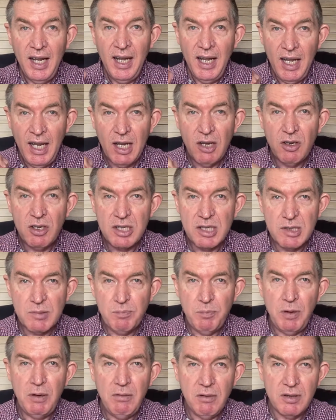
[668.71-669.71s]
it
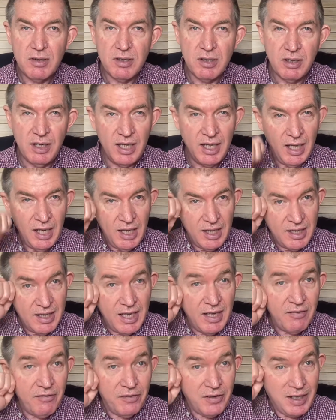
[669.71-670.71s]
spiritually
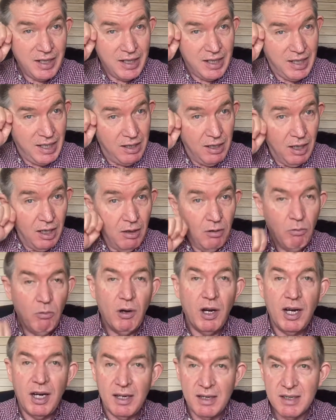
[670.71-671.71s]
definitely
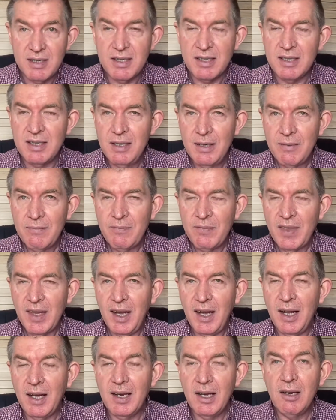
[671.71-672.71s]
was.
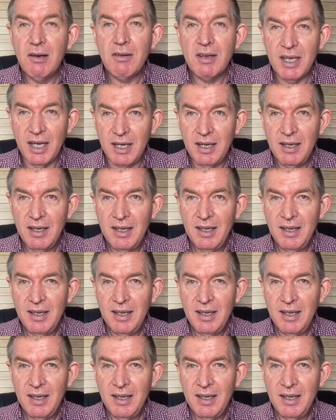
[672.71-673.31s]
Hallelujah.